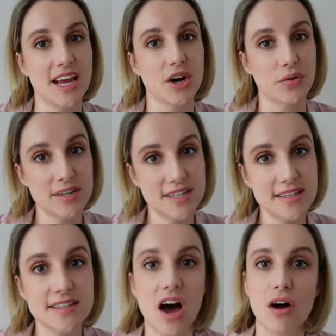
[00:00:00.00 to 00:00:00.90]

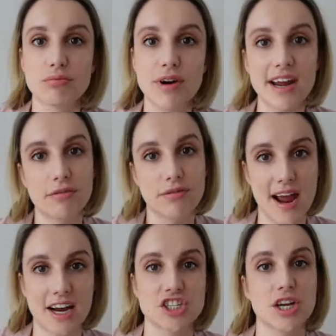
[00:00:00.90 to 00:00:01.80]
increases, our rate of
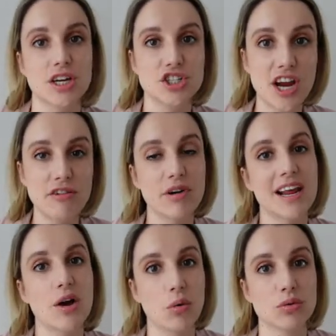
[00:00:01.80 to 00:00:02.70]
reaction
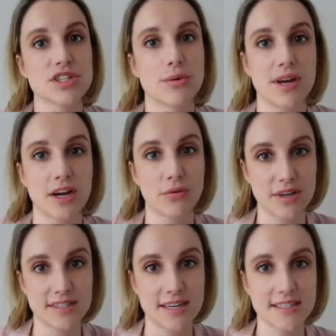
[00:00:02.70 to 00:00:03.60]
generally also
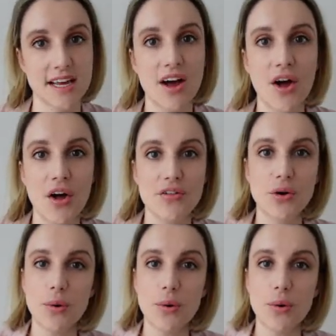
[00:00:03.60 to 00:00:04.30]
increases. The